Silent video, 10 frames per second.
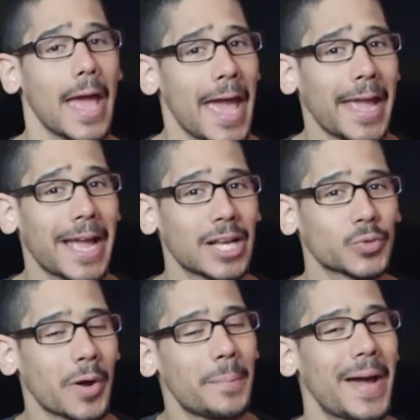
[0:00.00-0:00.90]
Hey guys,
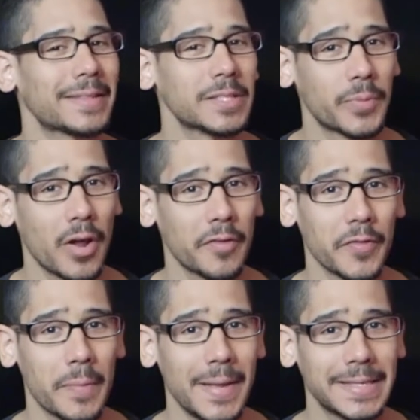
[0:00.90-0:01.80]
welcome back. This is Bernard
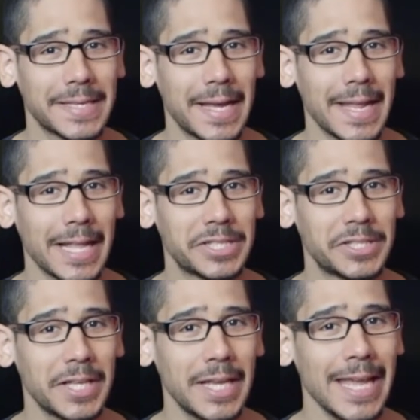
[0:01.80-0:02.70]
from the BTN
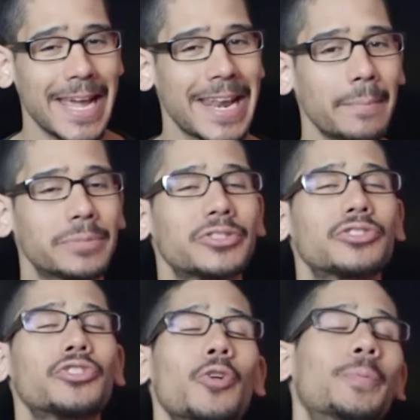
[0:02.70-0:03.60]
HD, and I'm
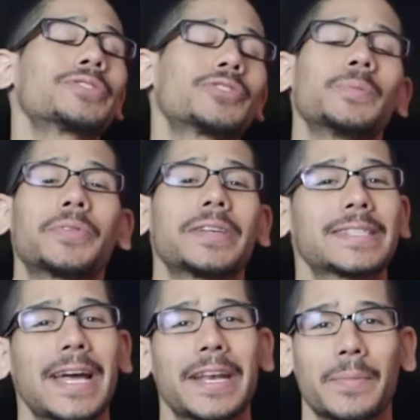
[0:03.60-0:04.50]
super, super
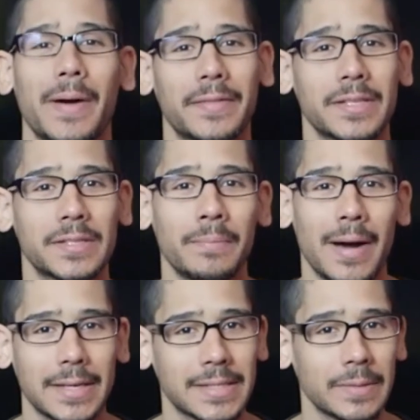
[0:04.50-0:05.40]
excited about this
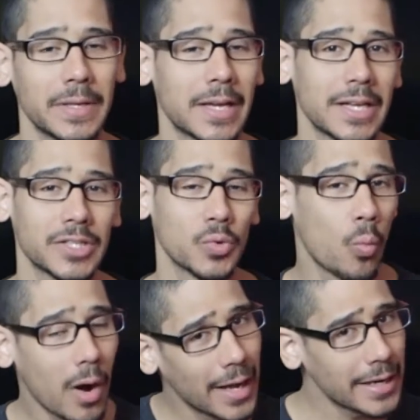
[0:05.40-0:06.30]
unboxing because
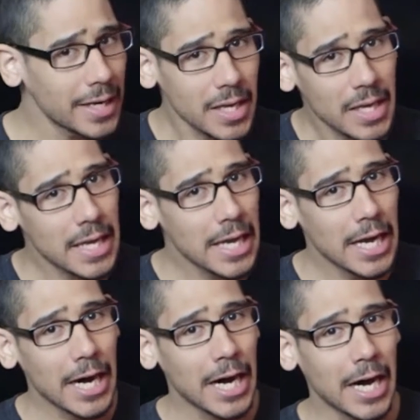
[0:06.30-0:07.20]
one,
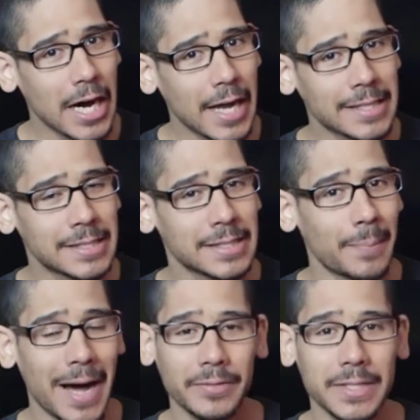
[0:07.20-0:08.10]
uh, it's
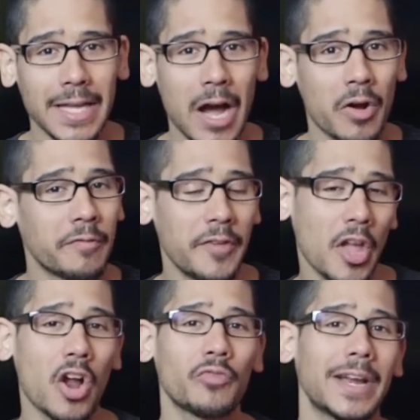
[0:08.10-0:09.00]
about our
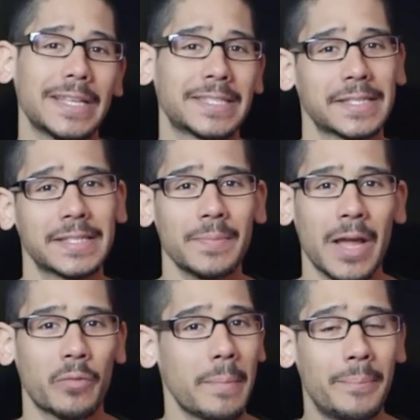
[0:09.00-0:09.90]
VR ready system
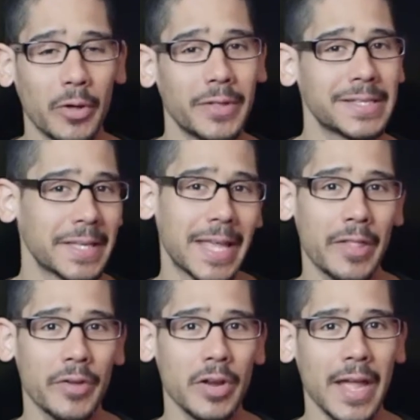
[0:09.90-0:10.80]
that we're building
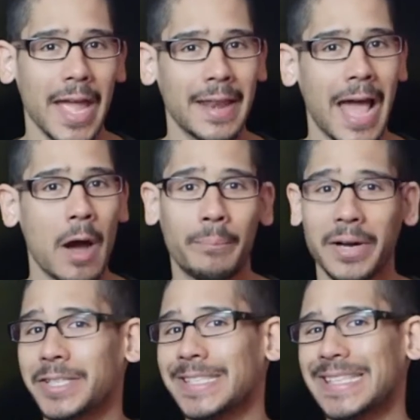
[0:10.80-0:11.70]
together, and our
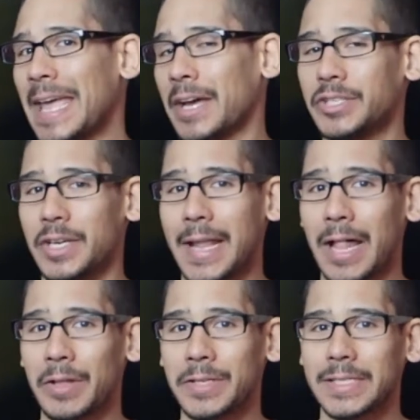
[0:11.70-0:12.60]
budget is
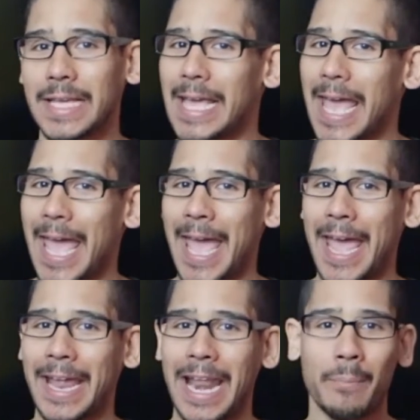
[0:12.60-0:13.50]
$800.
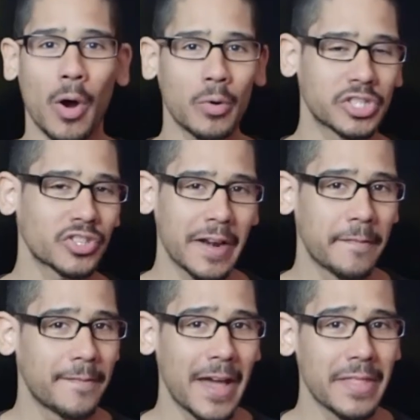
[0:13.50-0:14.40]
And I'm always trying to
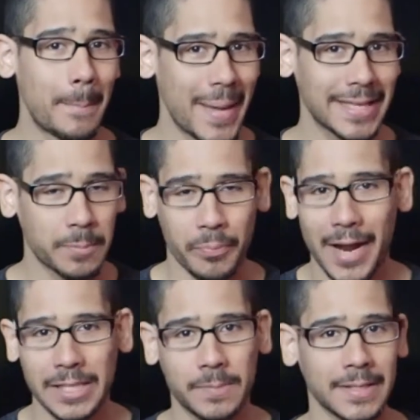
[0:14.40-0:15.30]
find the best
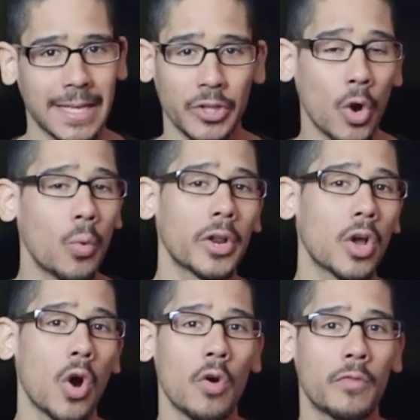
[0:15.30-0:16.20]
price because I don't want to
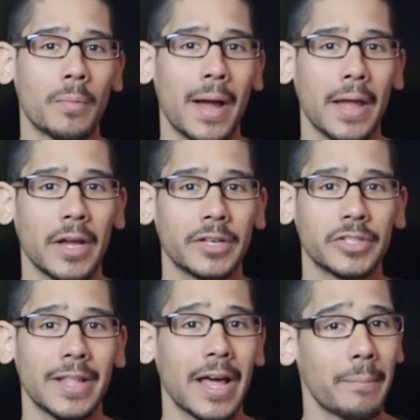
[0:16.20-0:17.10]
go over my
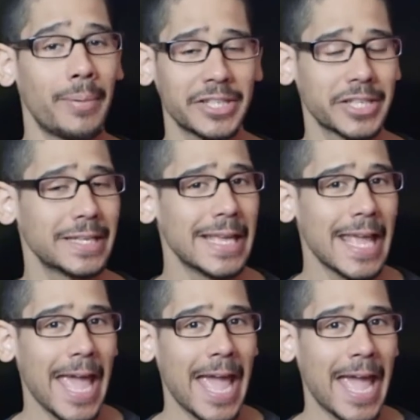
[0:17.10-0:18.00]
$100 budget.
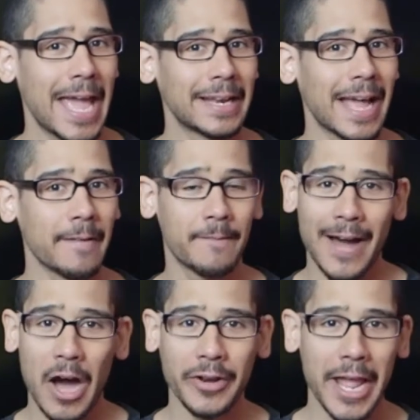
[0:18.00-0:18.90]
And I
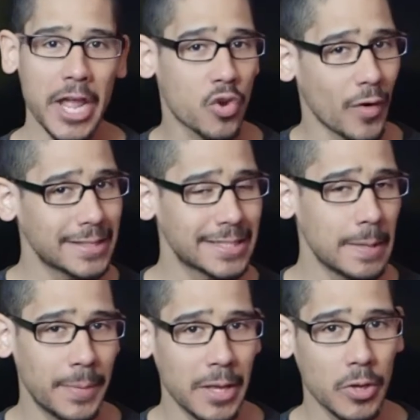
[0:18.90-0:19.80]
found a great
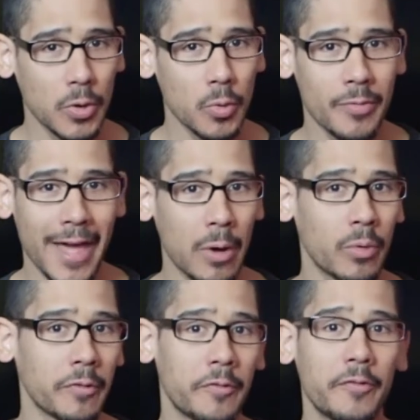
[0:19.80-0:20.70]
CPU that
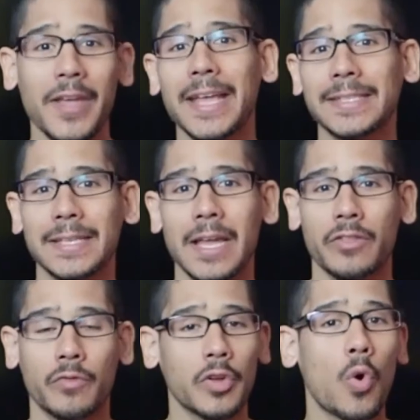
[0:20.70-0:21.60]
will fit
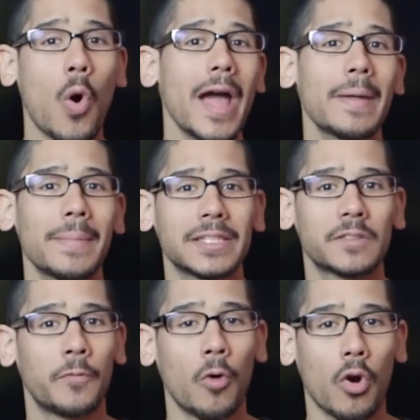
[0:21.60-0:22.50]
the requirements
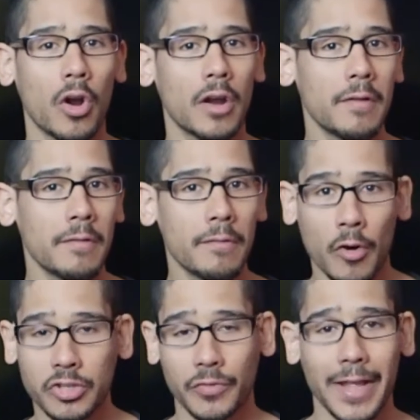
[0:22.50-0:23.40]
for
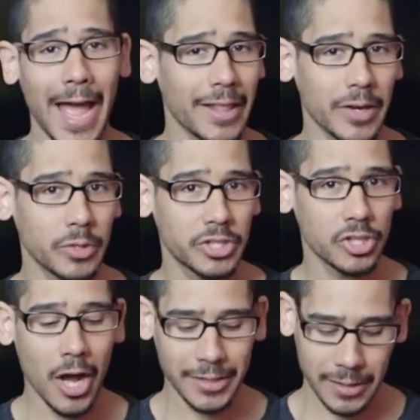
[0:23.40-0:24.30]
virtual reality, which is
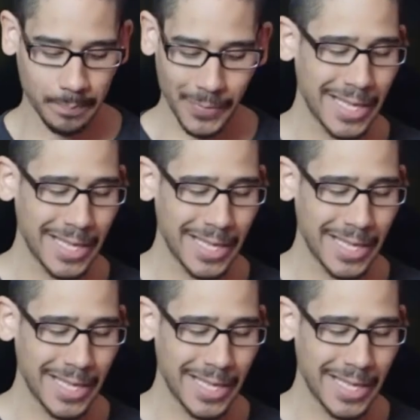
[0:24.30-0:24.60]
awesome.